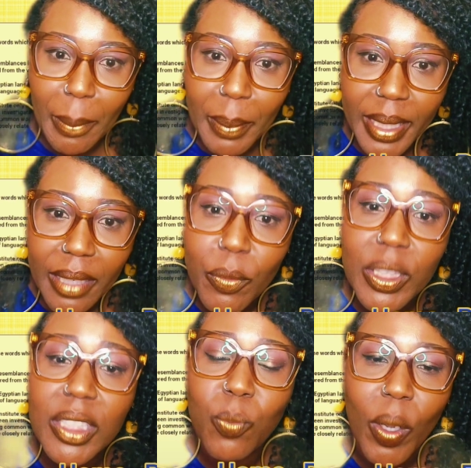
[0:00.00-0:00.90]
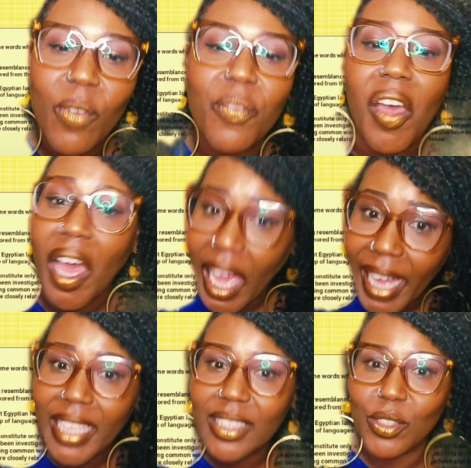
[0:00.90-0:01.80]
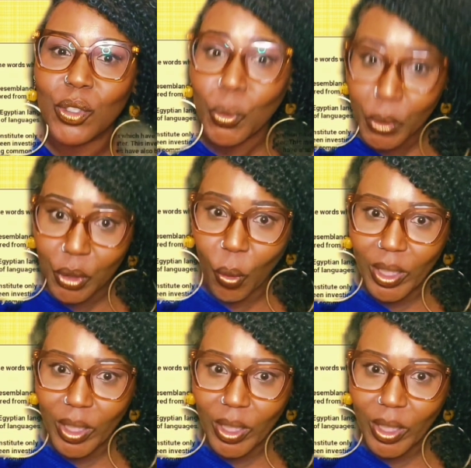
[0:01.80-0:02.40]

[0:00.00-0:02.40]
I believe, which is one of the highest Jewish